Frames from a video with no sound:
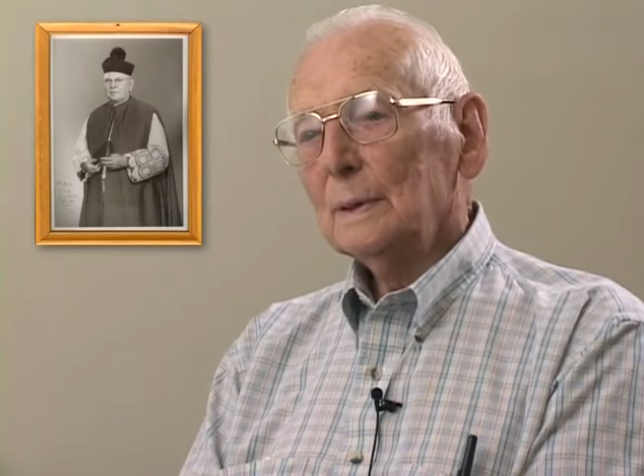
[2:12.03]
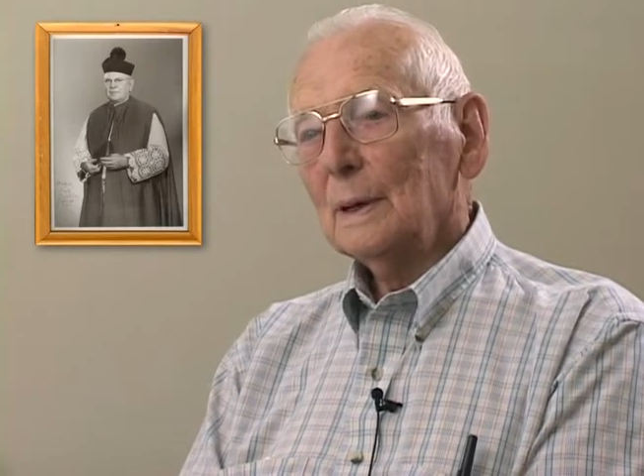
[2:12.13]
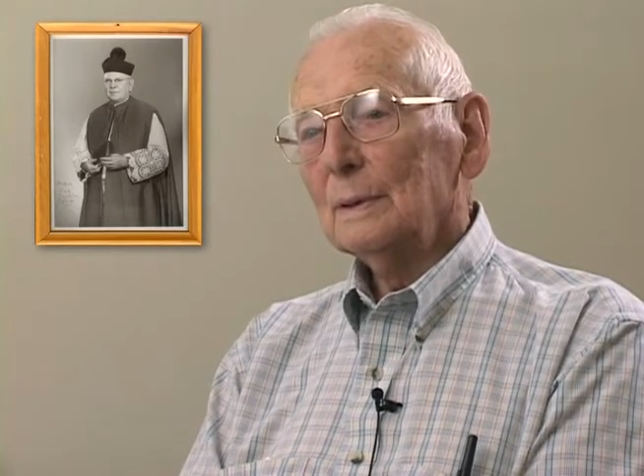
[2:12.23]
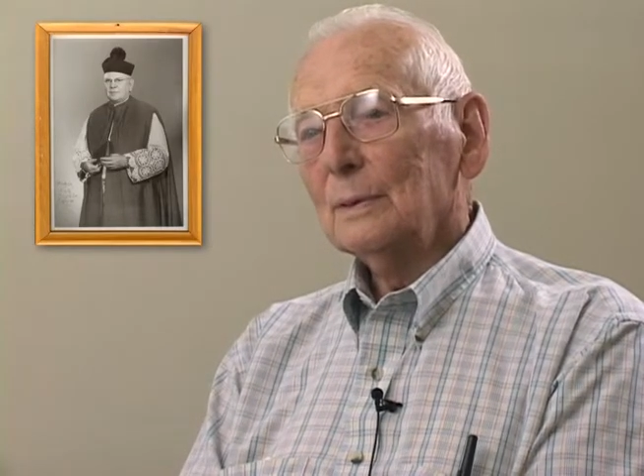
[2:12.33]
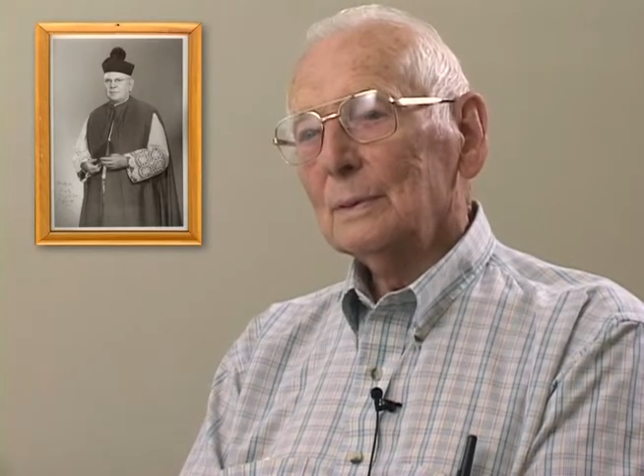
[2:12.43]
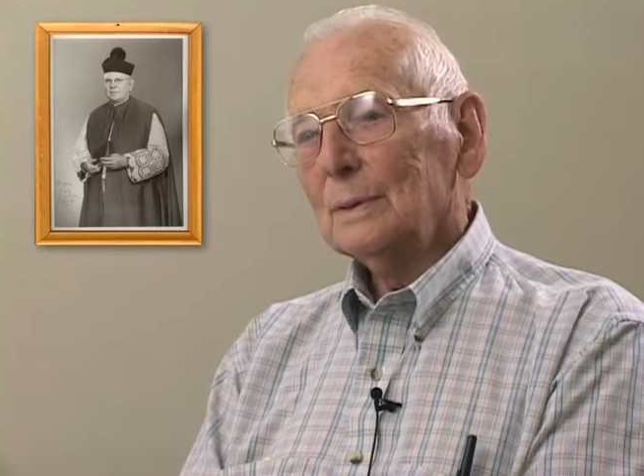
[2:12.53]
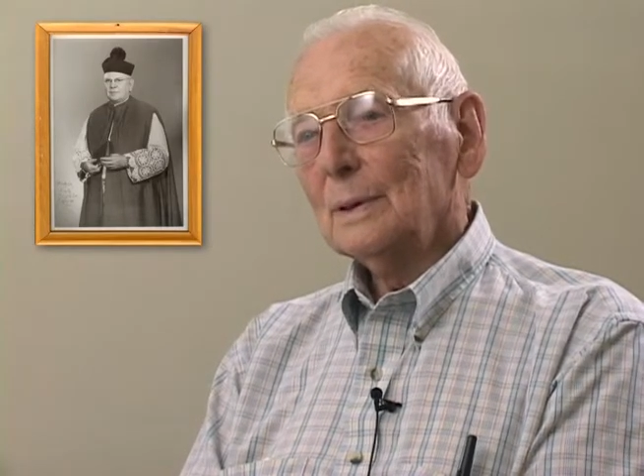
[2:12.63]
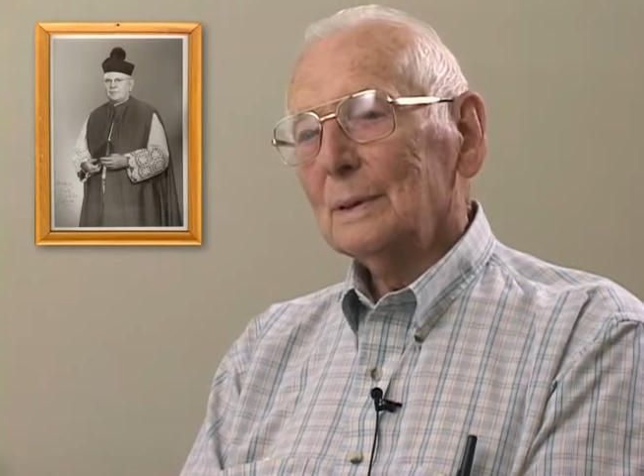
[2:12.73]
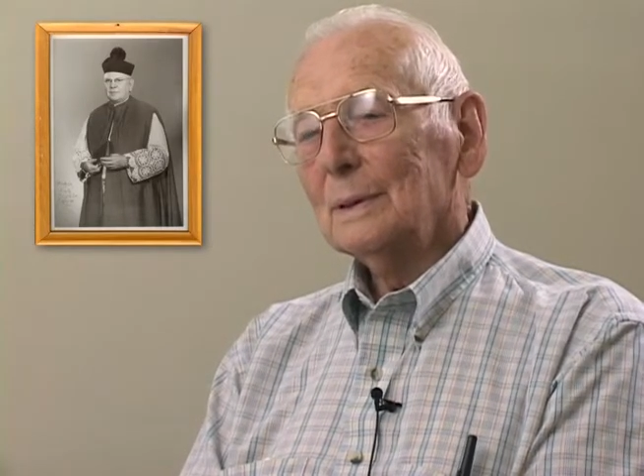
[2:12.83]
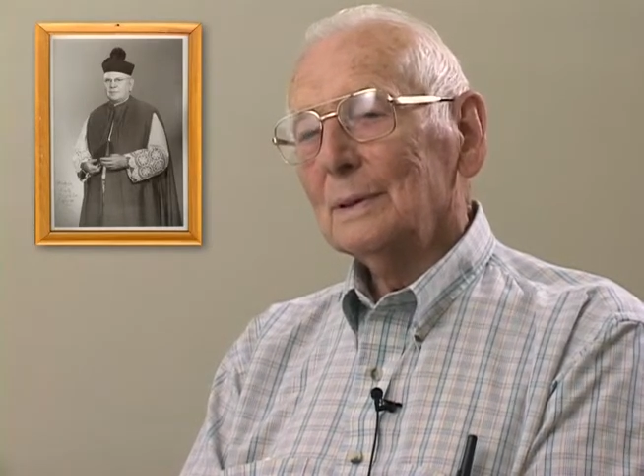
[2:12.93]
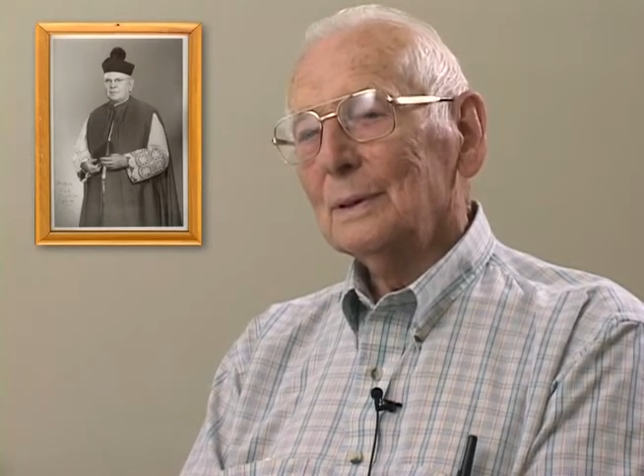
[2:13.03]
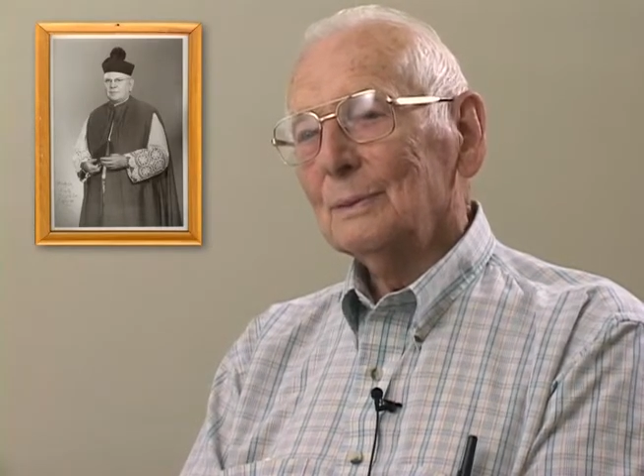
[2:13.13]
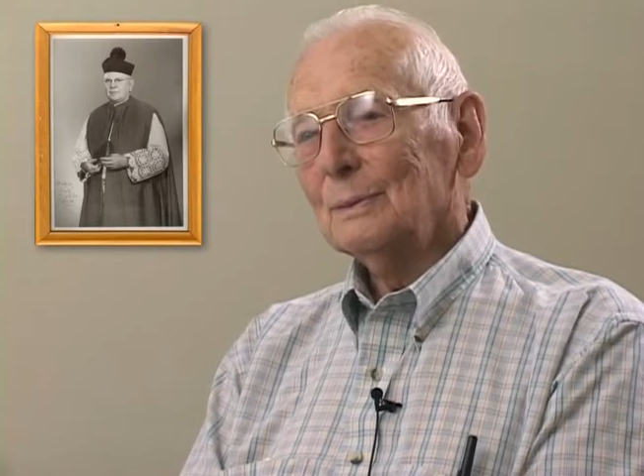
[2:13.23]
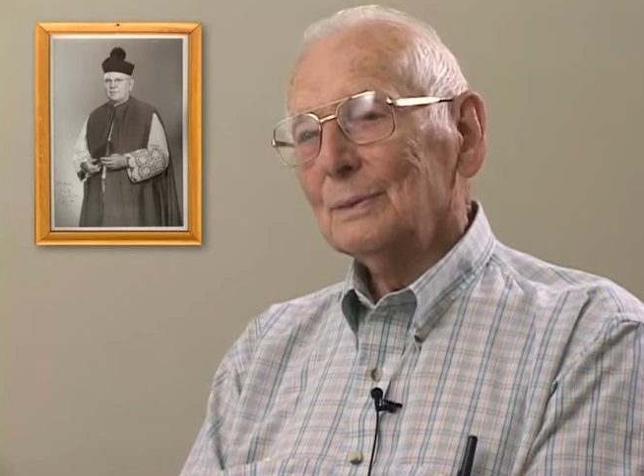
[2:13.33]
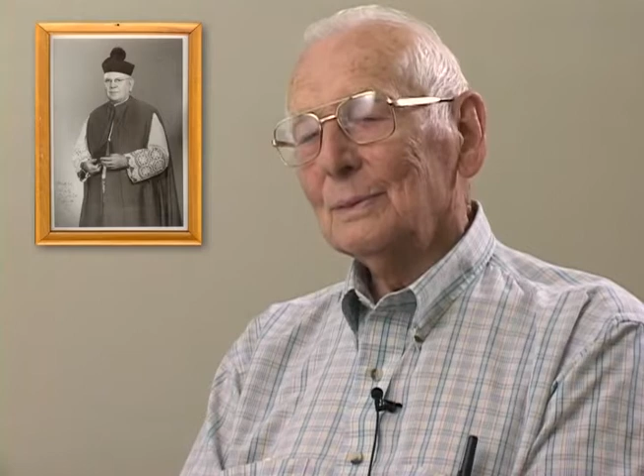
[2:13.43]
I
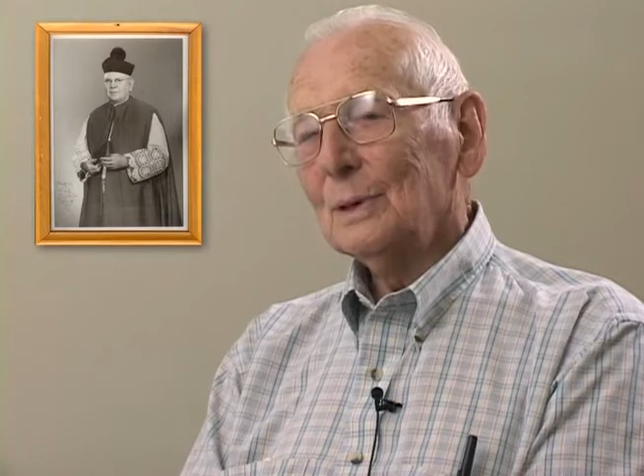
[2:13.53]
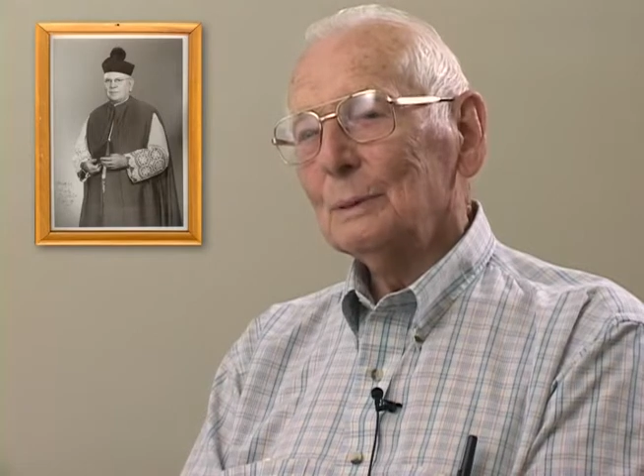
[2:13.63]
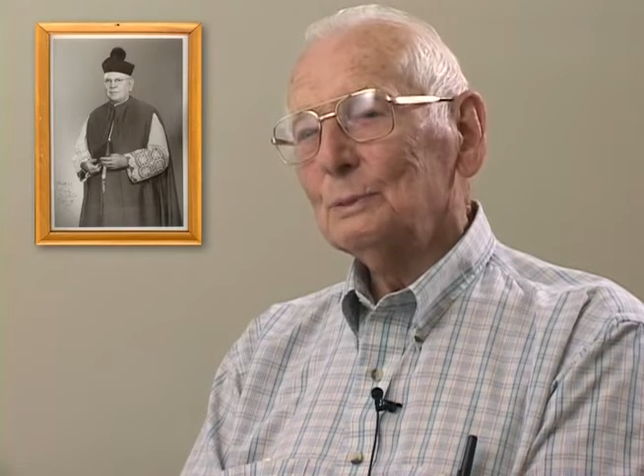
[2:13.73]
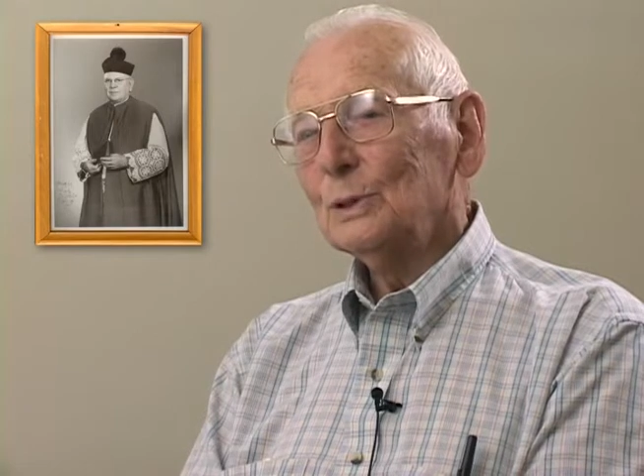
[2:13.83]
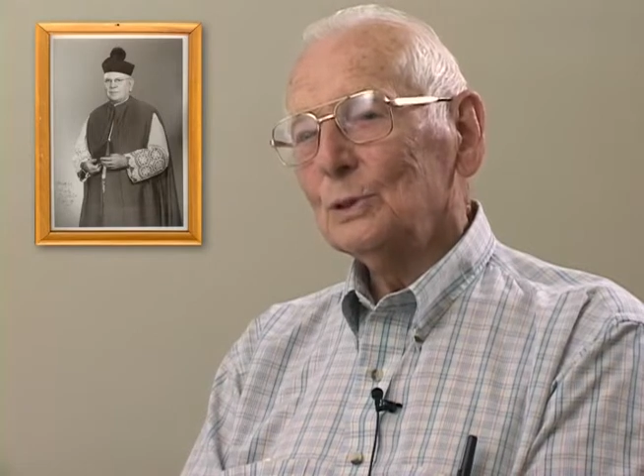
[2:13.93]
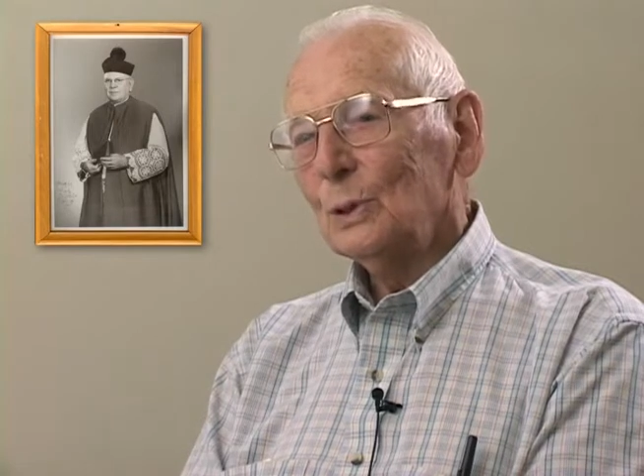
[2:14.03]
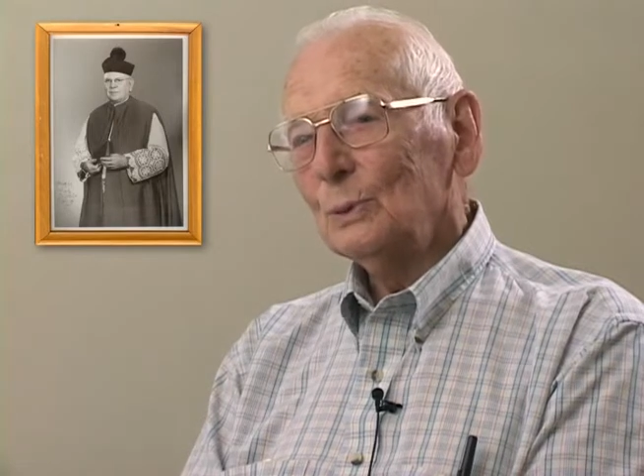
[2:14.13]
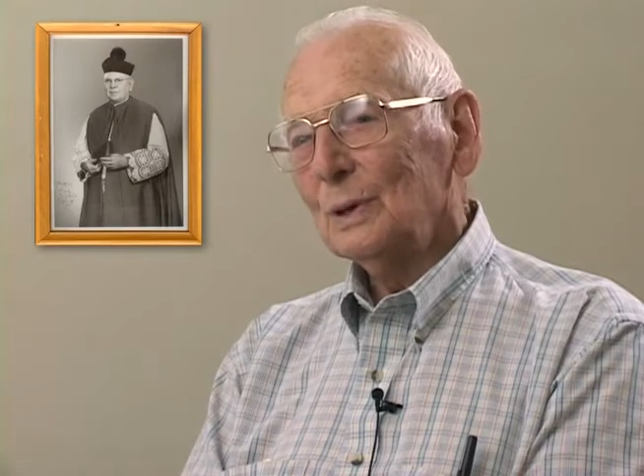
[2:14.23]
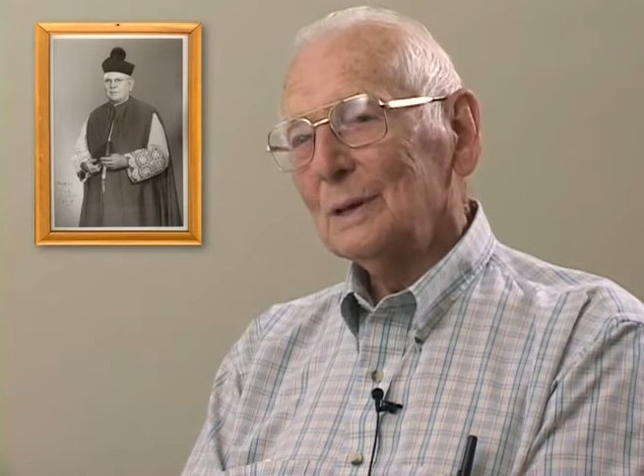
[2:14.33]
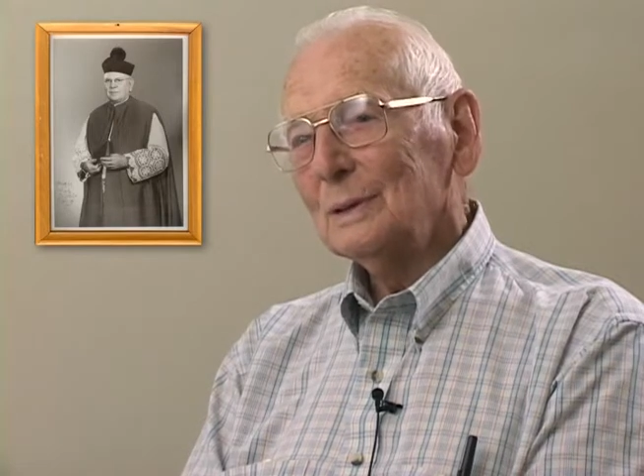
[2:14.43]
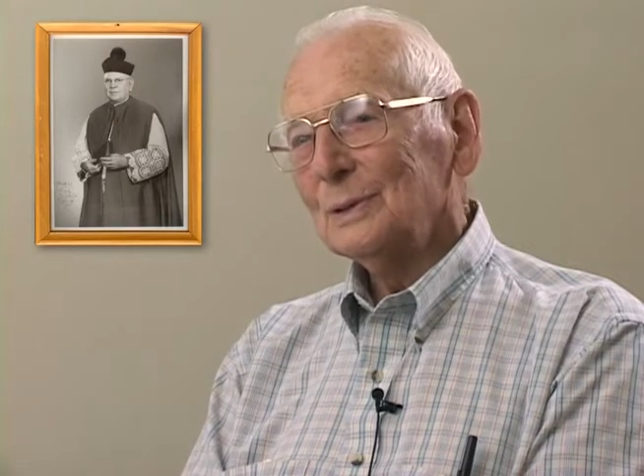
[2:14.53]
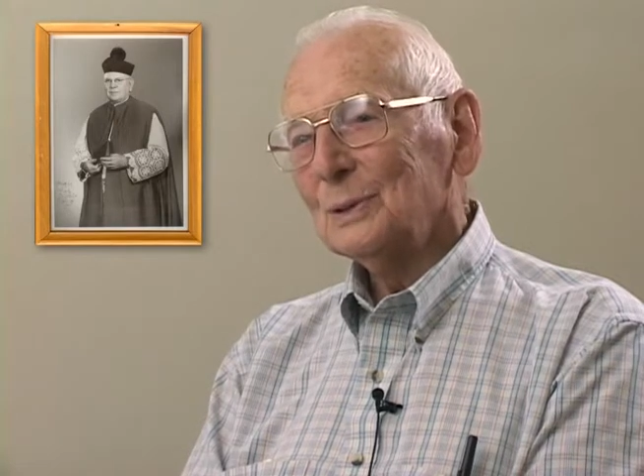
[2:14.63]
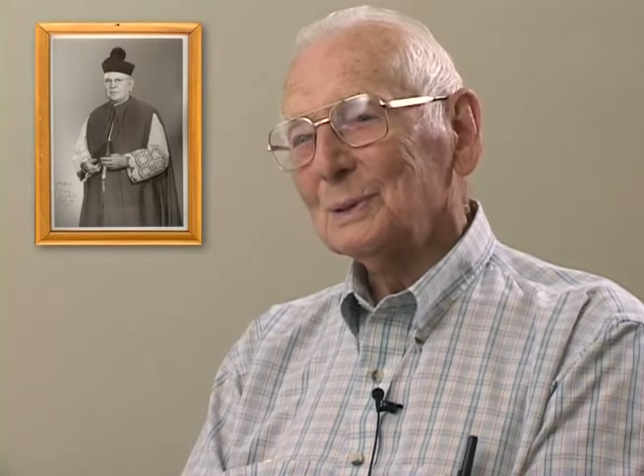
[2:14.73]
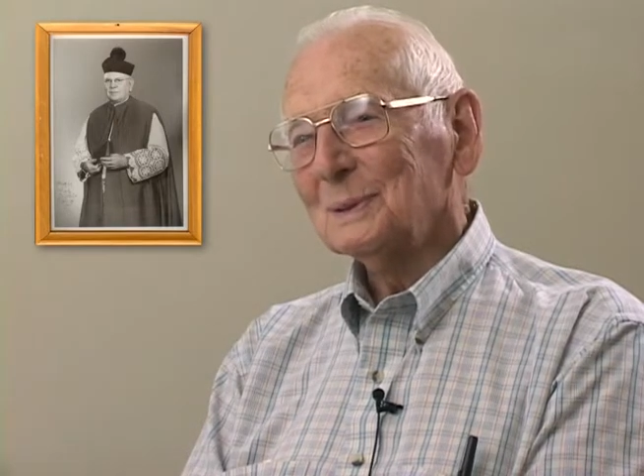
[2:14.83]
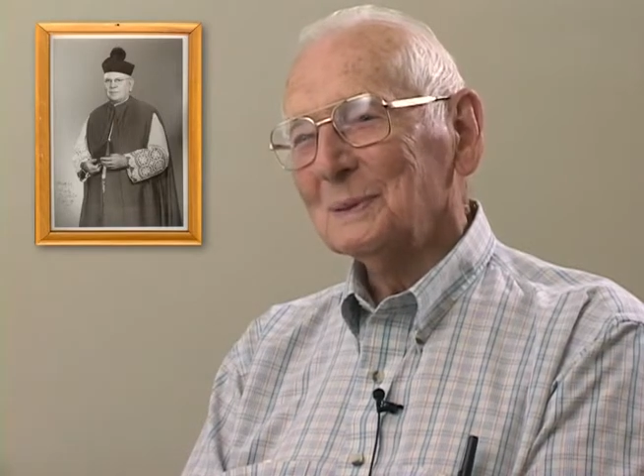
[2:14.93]
clipped his
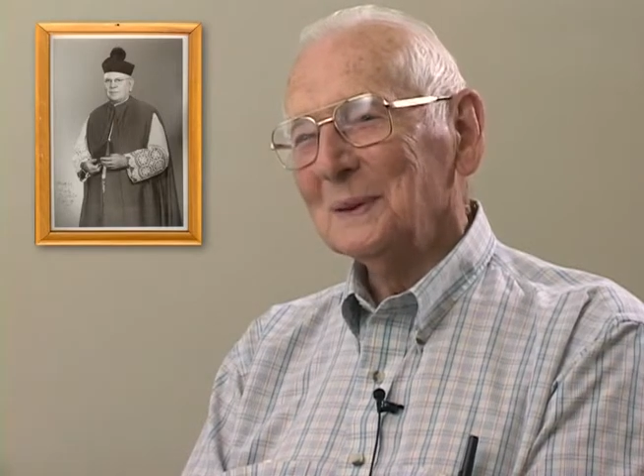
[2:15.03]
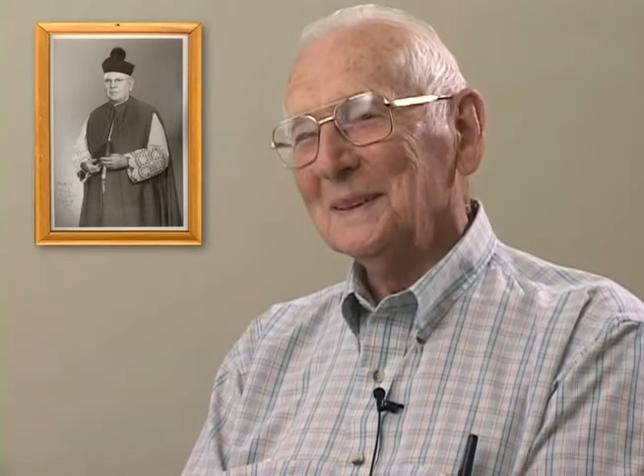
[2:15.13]
toenails. And